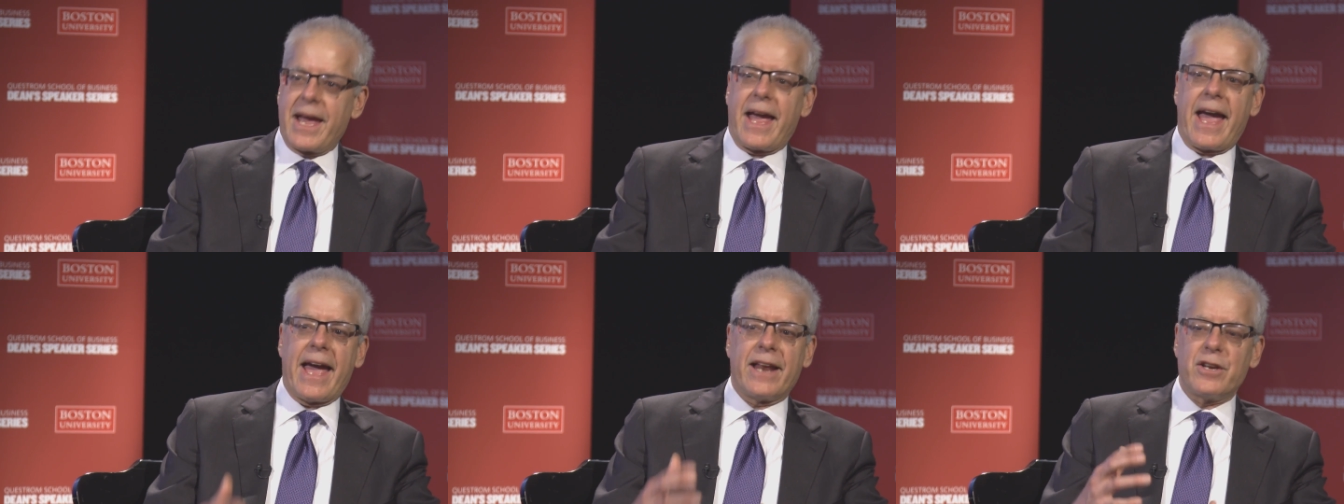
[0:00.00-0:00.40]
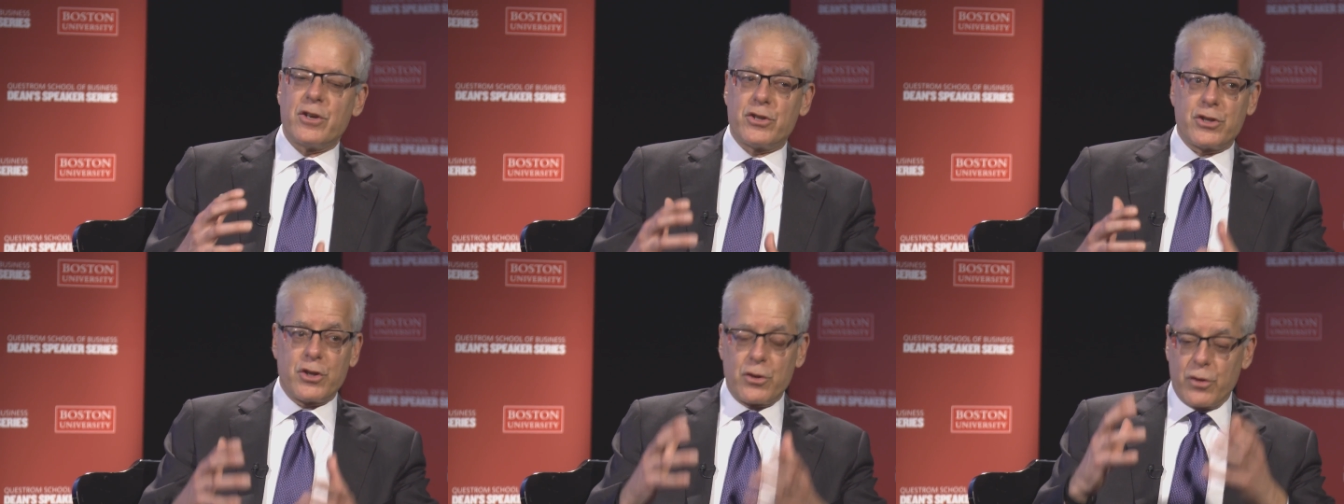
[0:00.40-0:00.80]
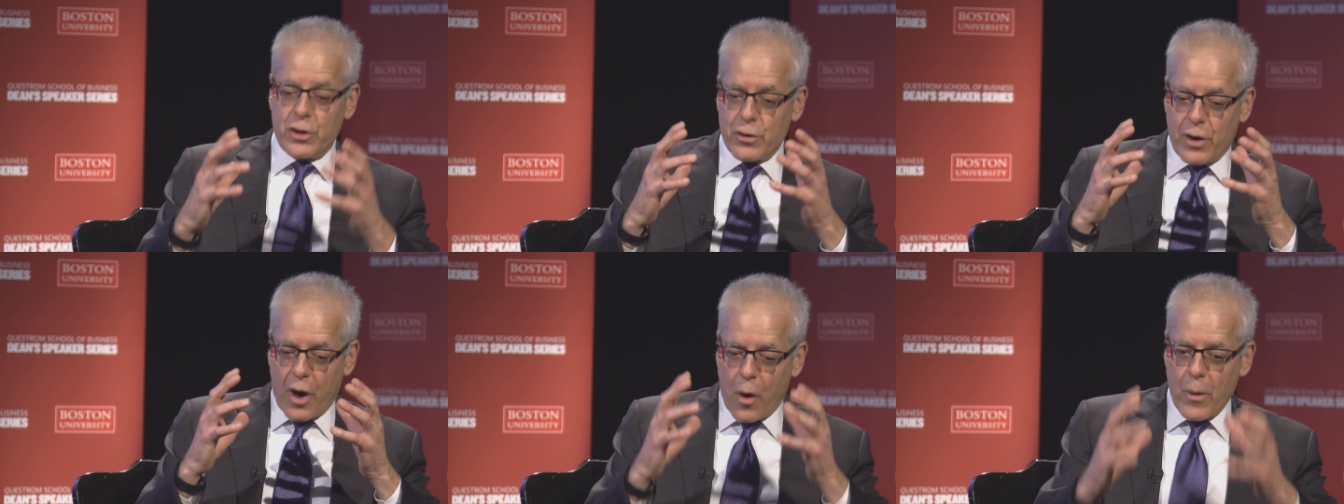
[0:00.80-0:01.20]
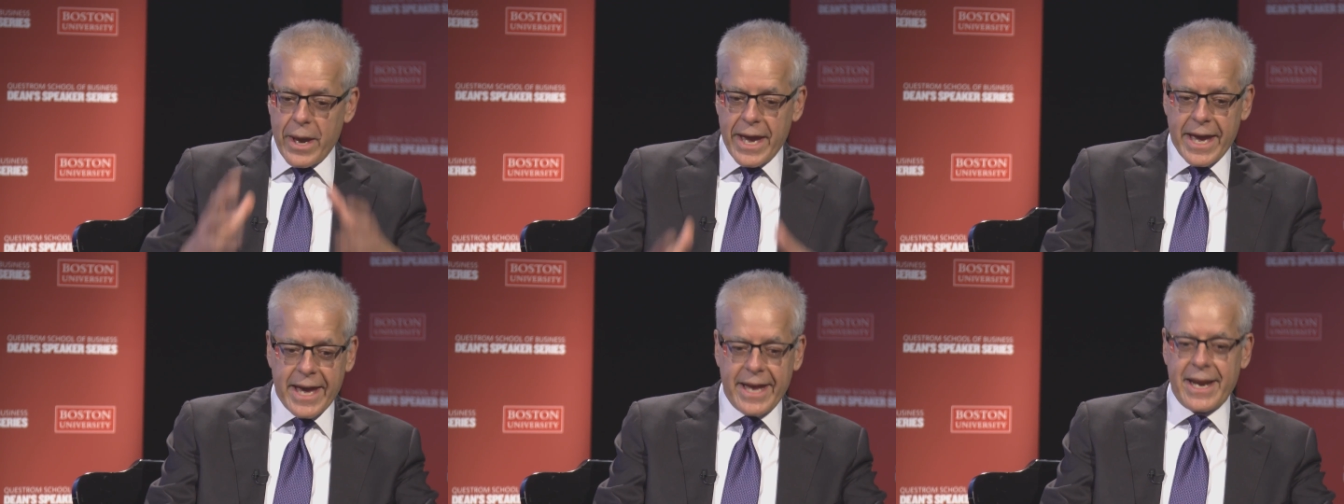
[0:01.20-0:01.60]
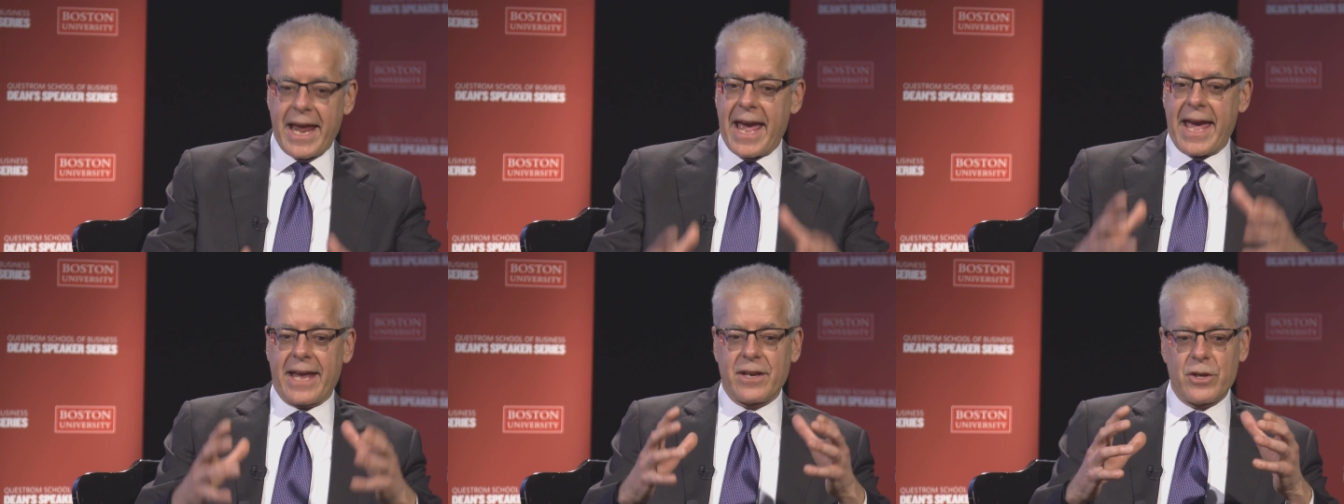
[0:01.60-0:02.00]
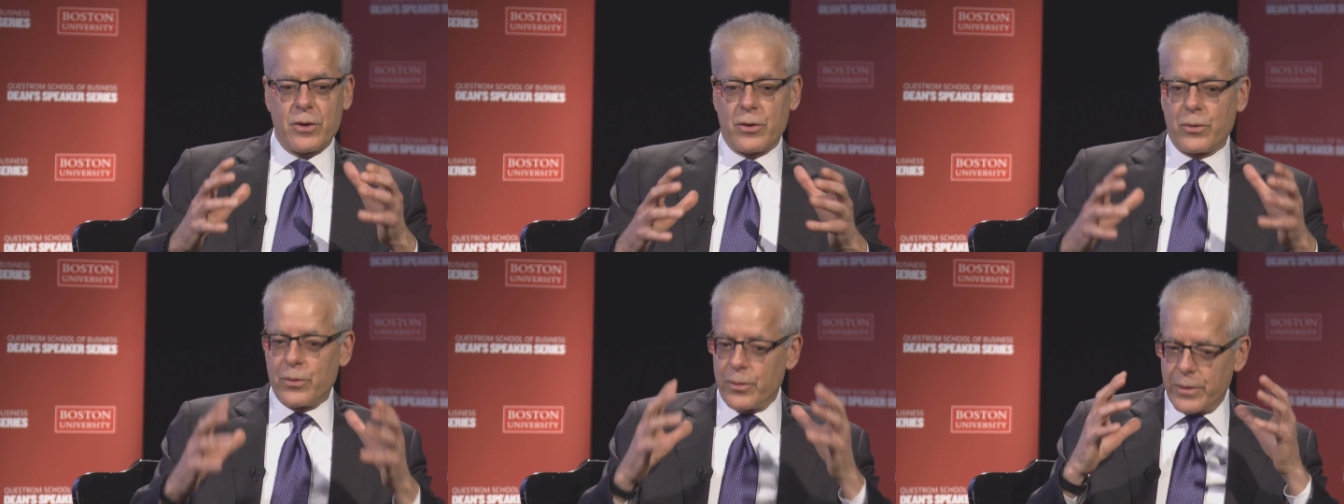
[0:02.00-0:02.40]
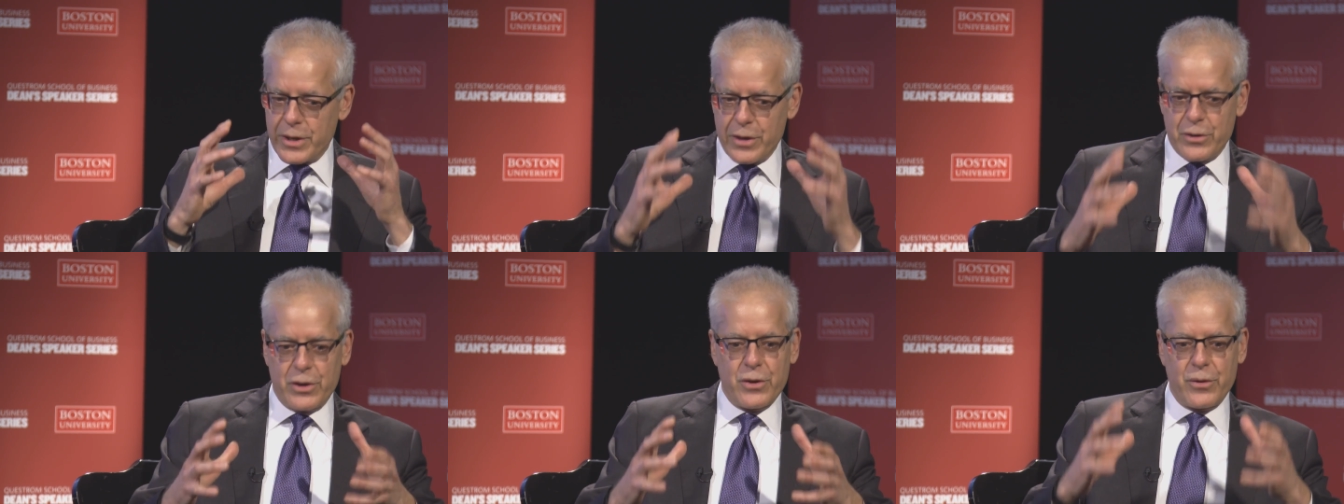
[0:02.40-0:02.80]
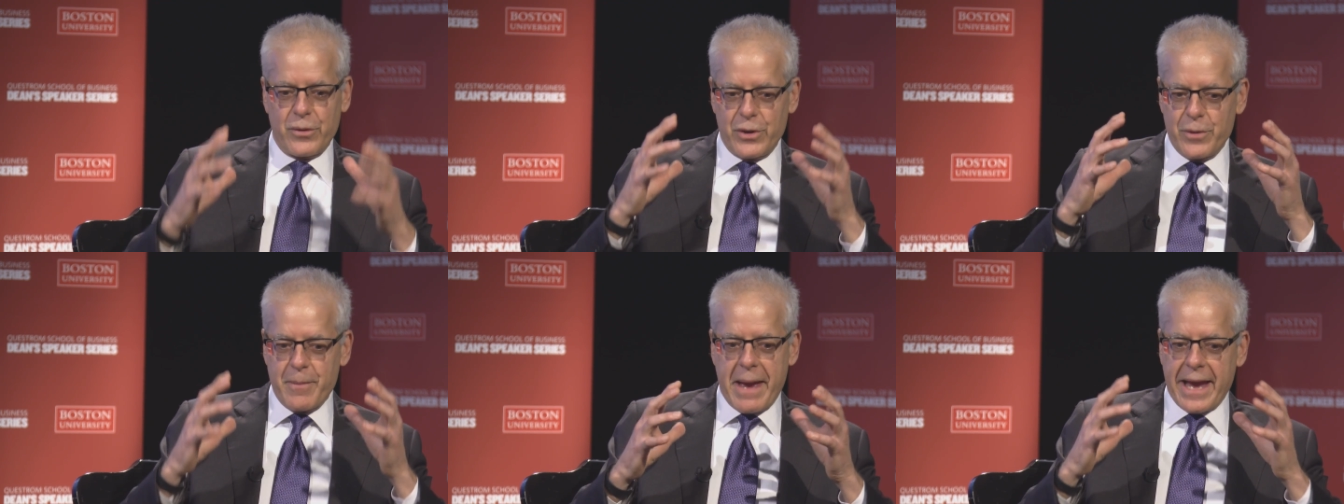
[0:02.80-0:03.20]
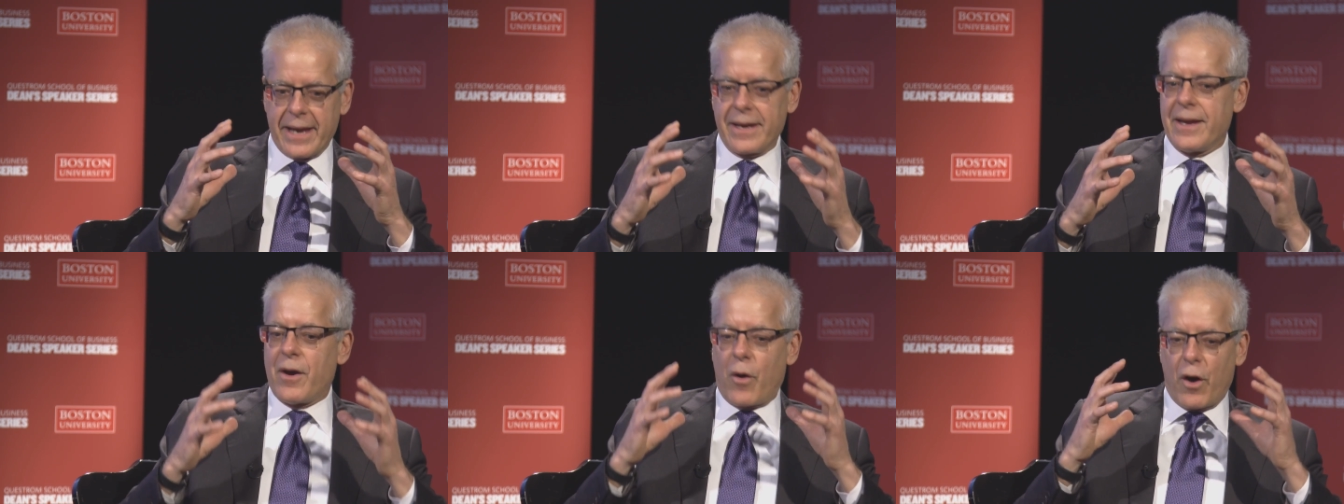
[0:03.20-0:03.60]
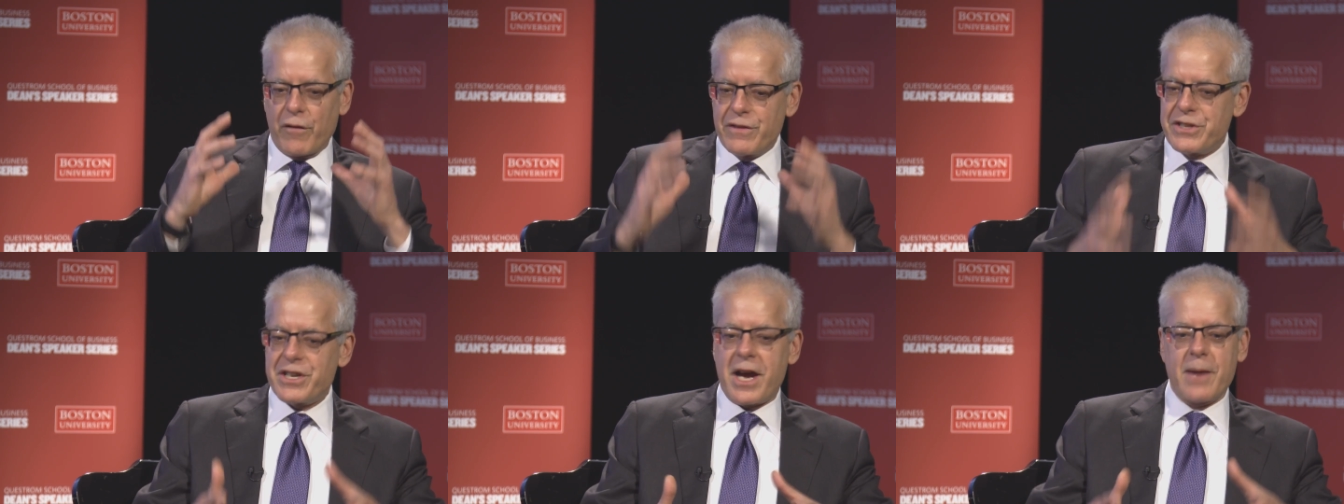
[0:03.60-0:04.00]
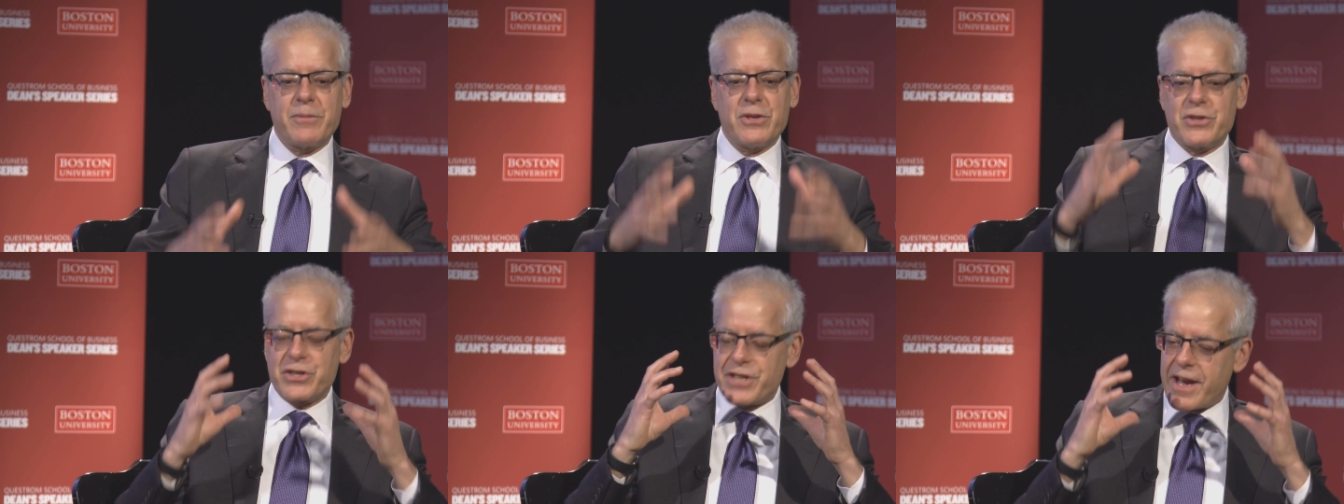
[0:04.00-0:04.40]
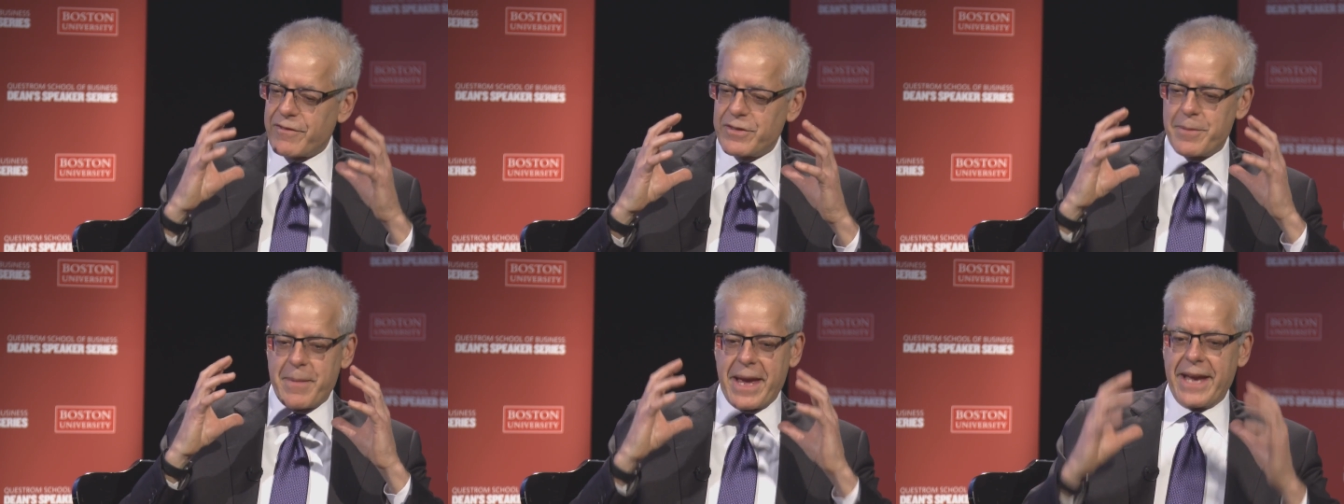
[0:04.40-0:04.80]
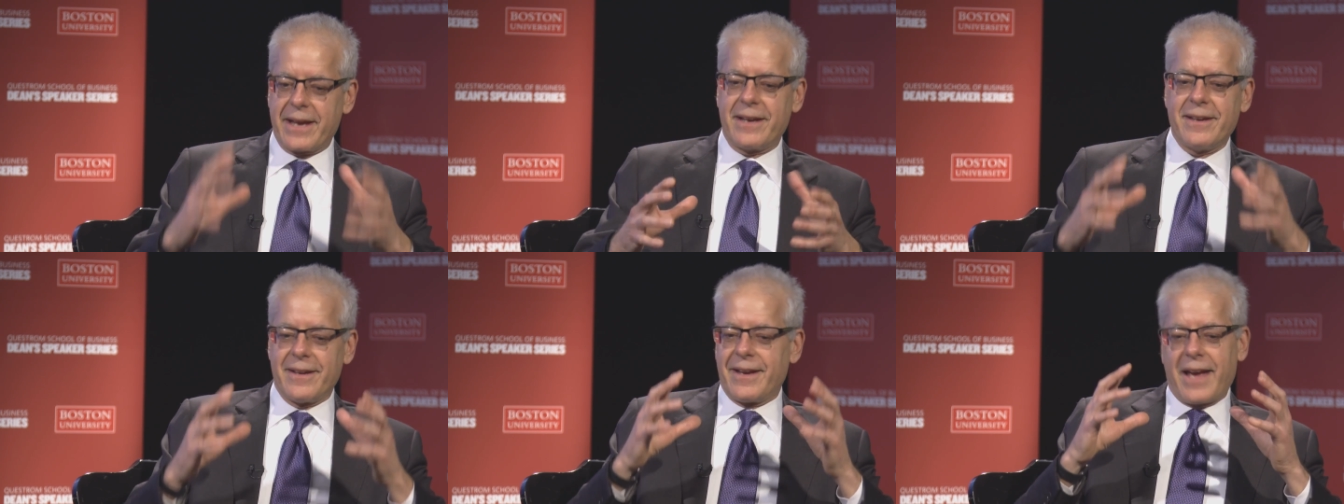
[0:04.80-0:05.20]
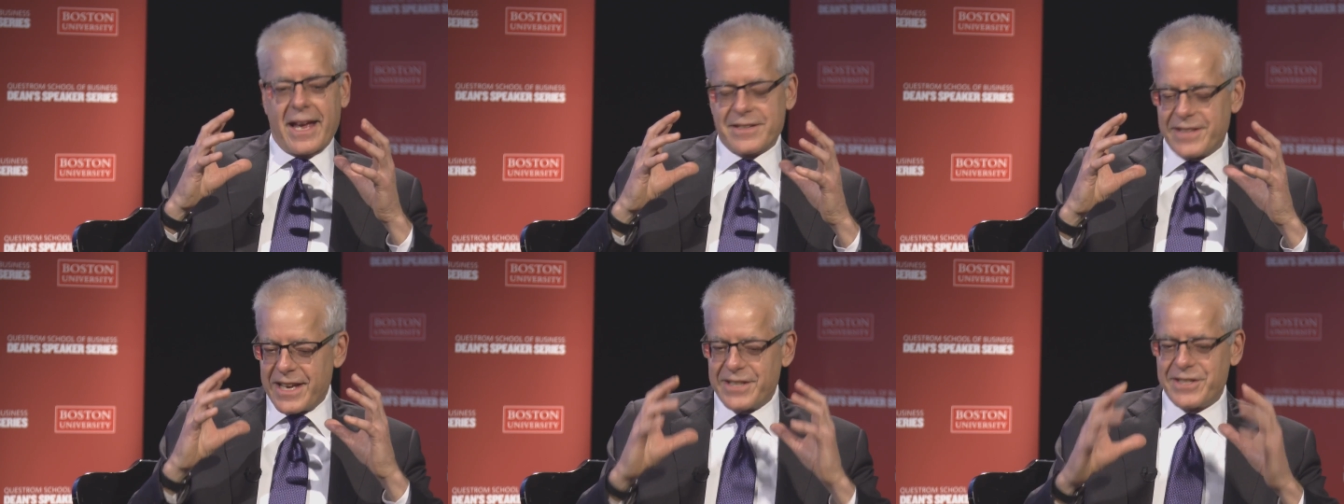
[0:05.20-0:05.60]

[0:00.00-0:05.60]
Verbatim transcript: And you, you, you go in and you, you, you make, oftentimes you just have to make, as they